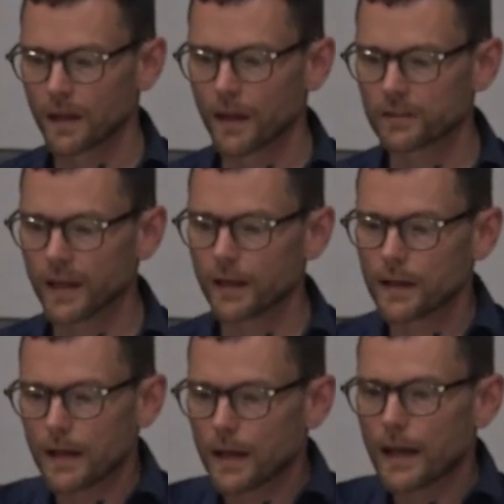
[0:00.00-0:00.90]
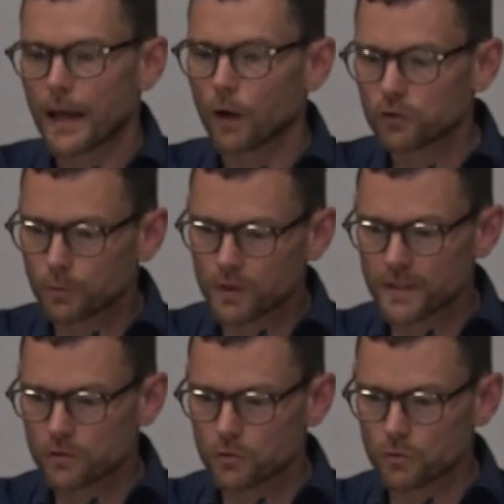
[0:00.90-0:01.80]
has again allowed the
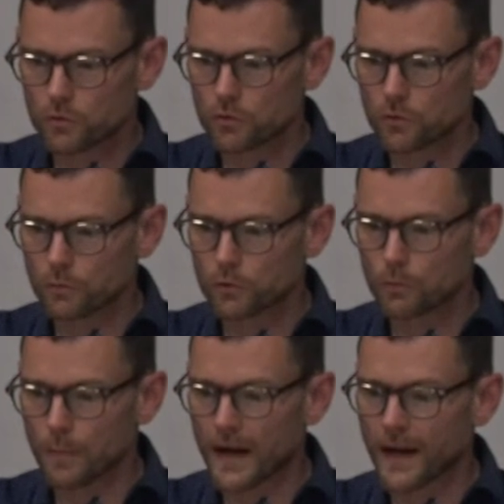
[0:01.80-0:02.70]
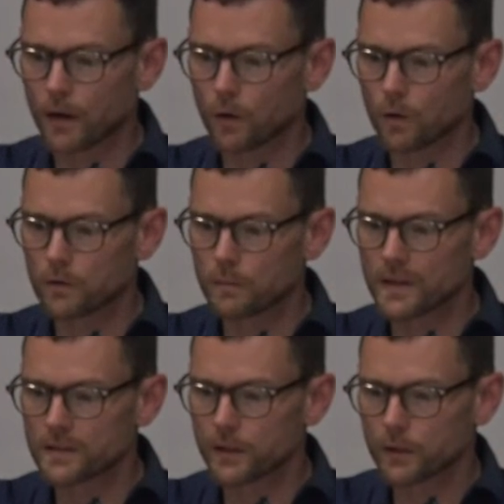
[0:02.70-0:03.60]
police to buy all the
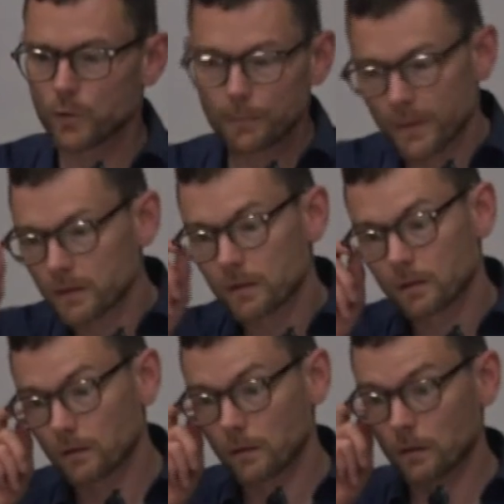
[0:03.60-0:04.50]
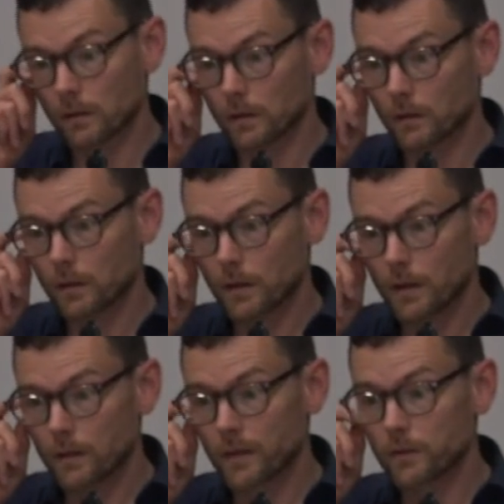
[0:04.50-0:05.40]
military equipment
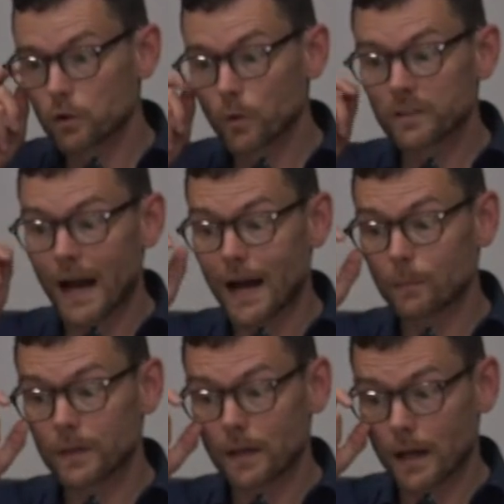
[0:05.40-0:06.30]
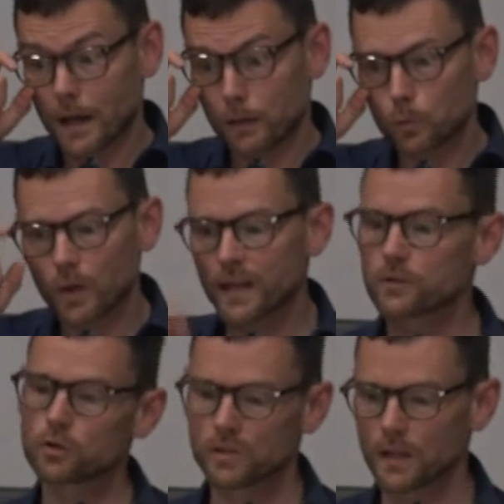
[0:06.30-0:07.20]
that the U.S. Army are willing
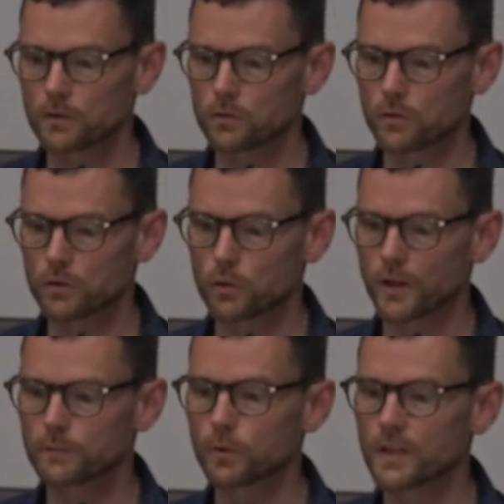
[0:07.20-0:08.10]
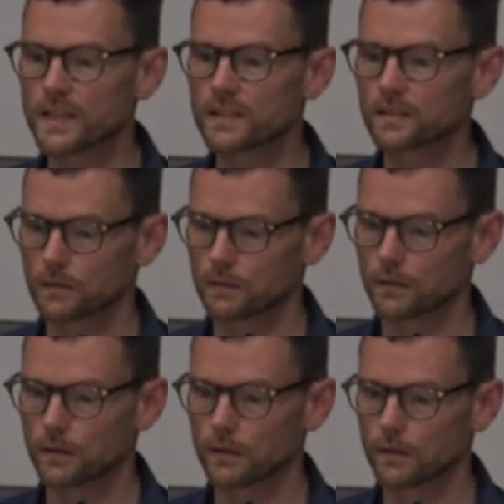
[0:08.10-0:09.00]
to sell to the U.S. police,
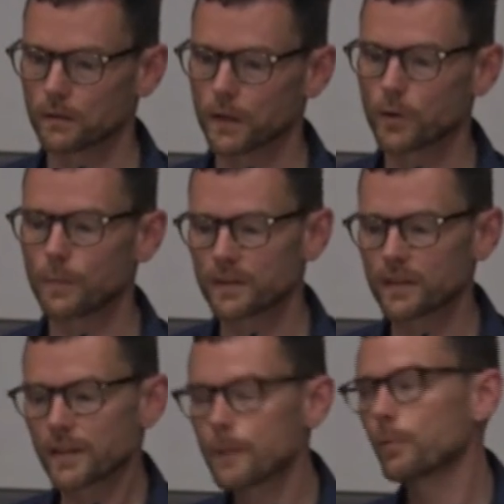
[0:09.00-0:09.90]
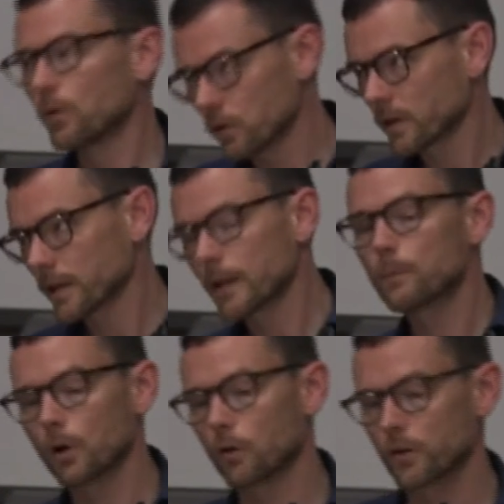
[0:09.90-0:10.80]
equipment that they bought and
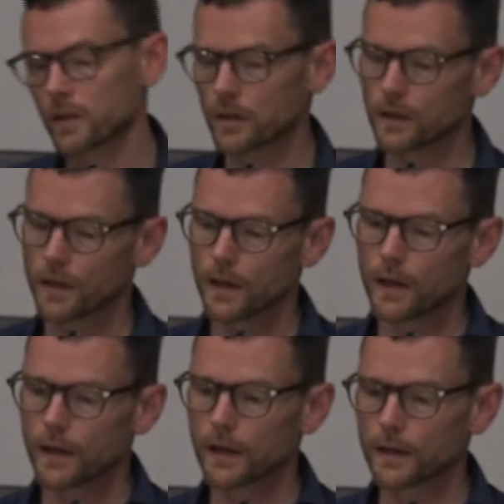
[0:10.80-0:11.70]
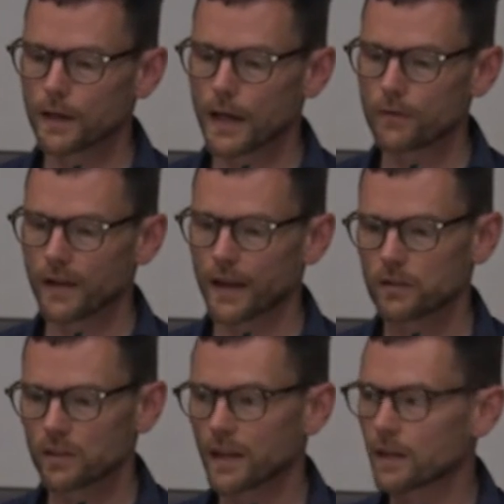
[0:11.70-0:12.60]
employed in
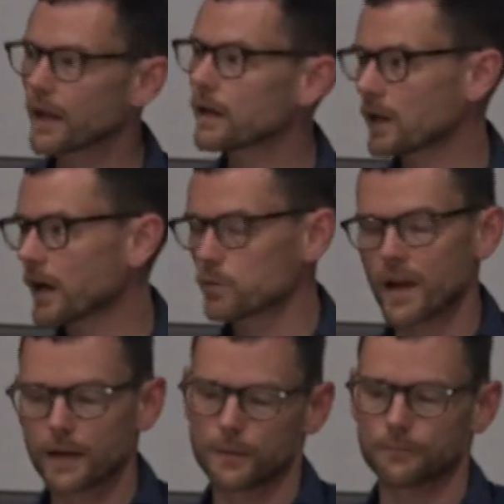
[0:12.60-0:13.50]
Afghanistan and Iraq.